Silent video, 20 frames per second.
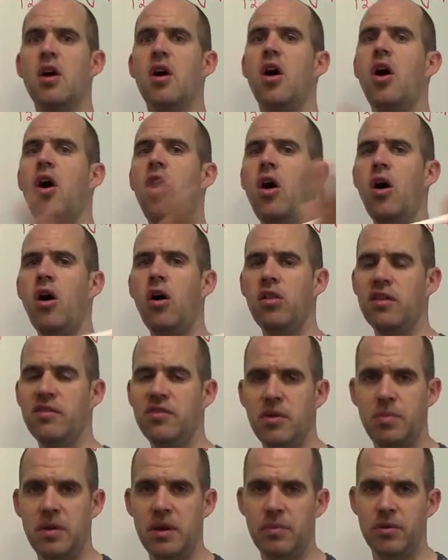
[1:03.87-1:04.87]
All of the
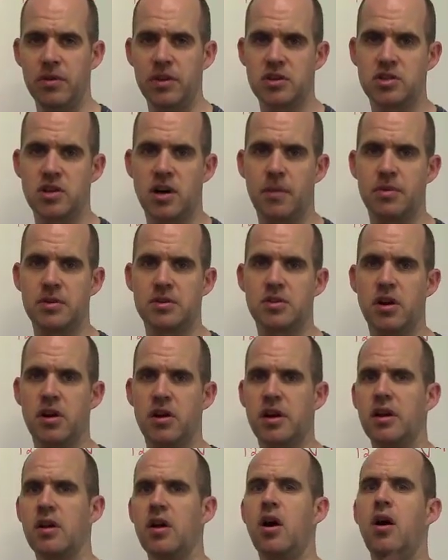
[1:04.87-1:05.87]
people that shop at
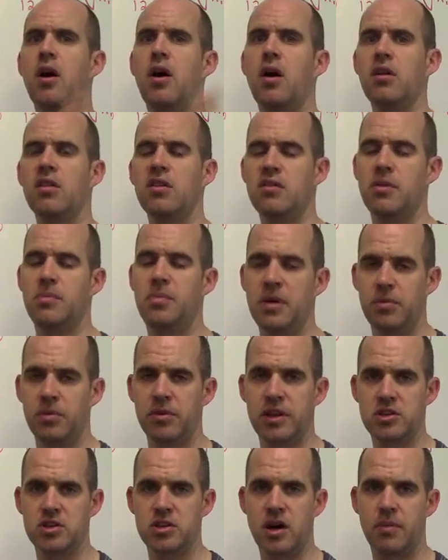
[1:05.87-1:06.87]
Target, all of the people
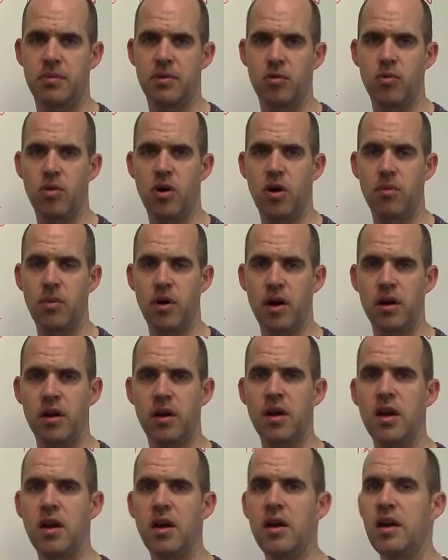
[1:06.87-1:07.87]
that shop at Walmart.
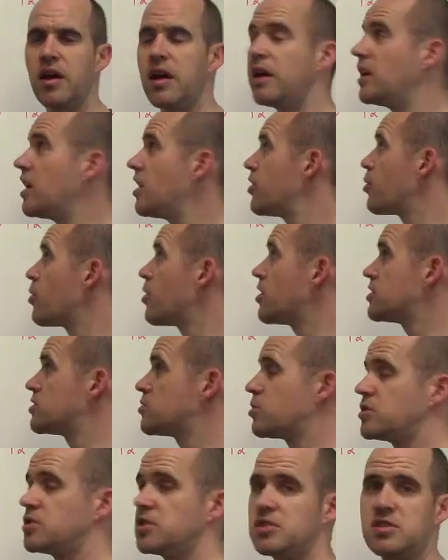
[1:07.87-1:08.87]
In other words,
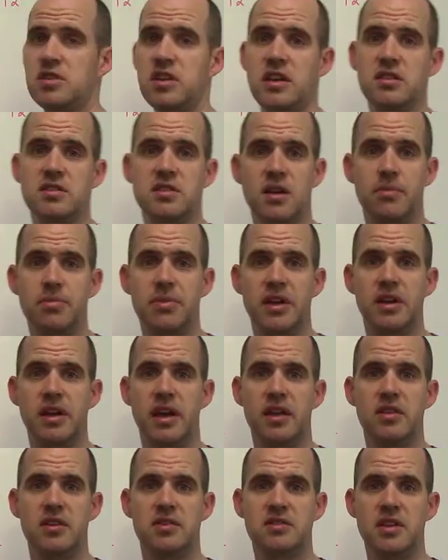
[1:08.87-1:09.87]
we're just seeing something
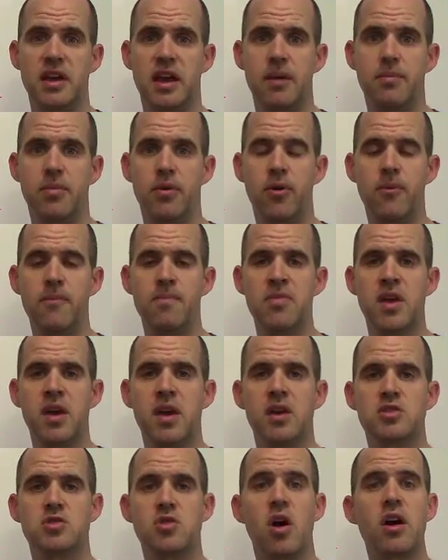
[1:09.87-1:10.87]
in the sample.
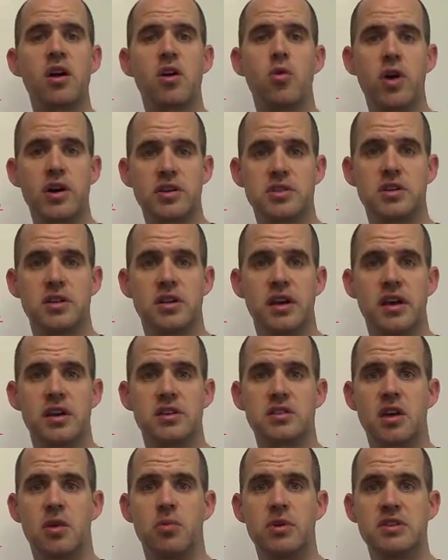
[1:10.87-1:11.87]
So our question is,
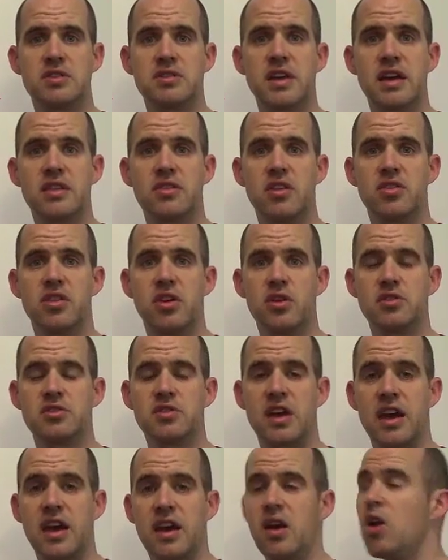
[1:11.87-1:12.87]
can we say that there's
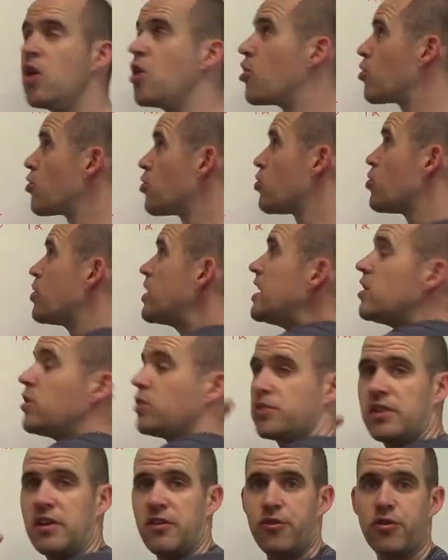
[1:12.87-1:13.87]
a real
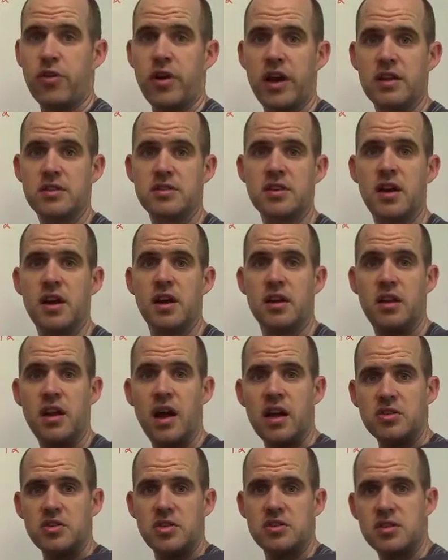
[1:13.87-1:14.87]
difference,
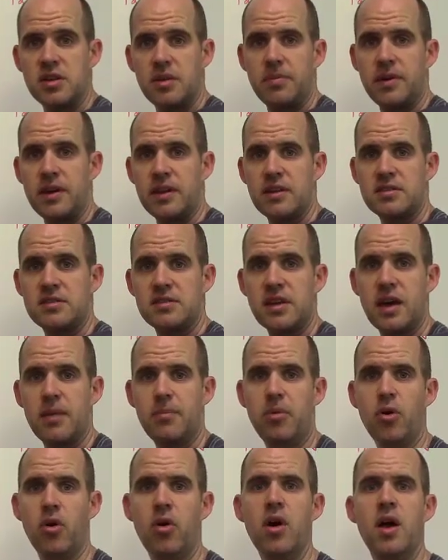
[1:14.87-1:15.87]
not just simply in the
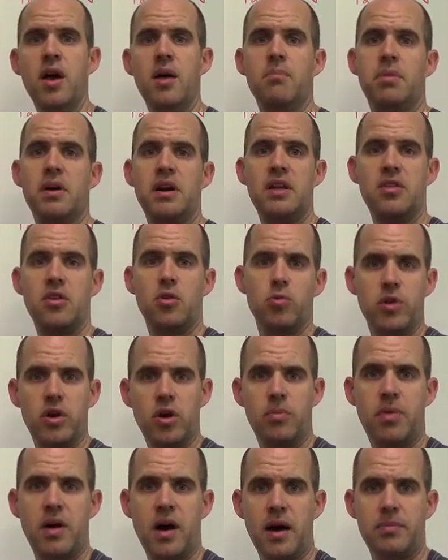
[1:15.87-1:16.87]
sample, but in the real
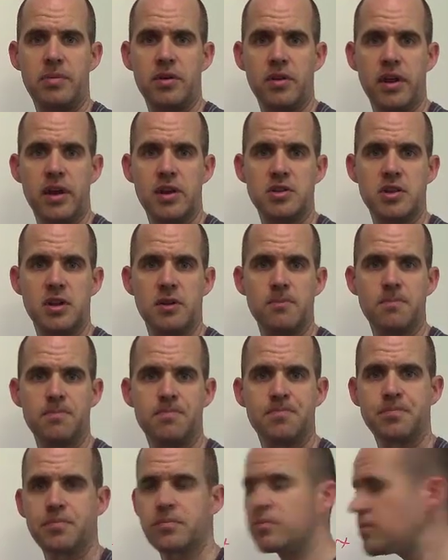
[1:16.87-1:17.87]
population?
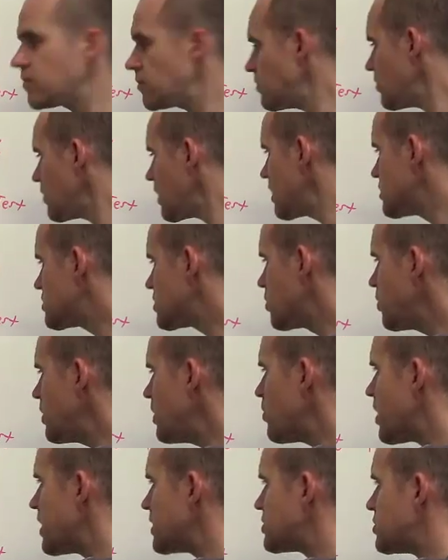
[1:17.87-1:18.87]
So we
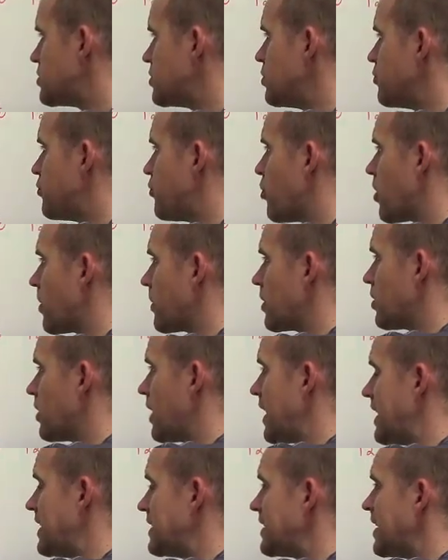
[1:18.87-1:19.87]
want to
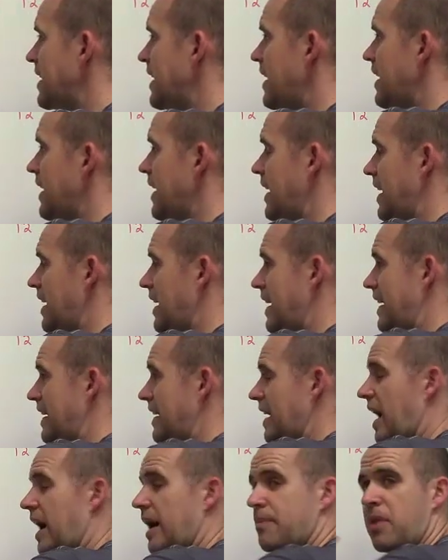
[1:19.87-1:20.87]
formulate a
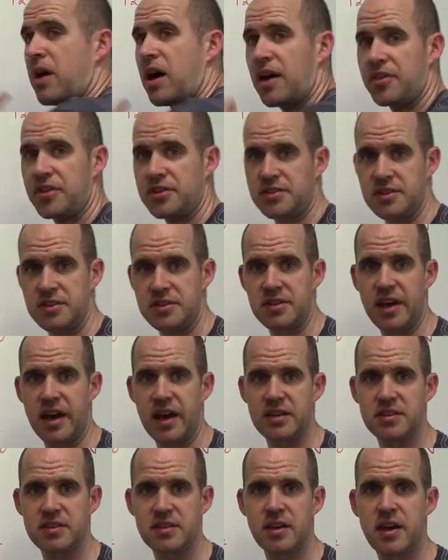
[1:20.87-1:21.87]
hypothesis
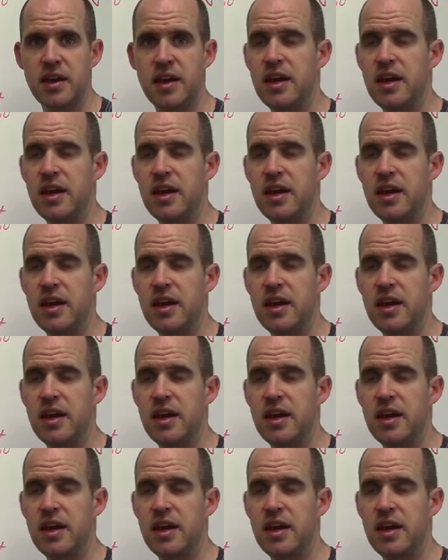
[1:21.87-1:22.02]
test.